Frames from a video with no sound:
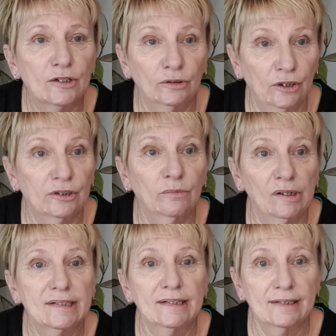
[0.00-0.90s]
or
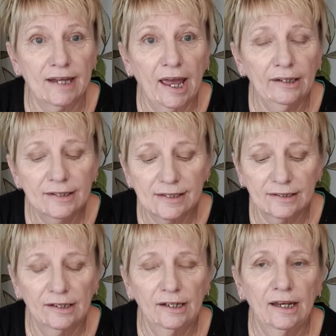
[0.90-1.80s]
Nutrimoist Intense,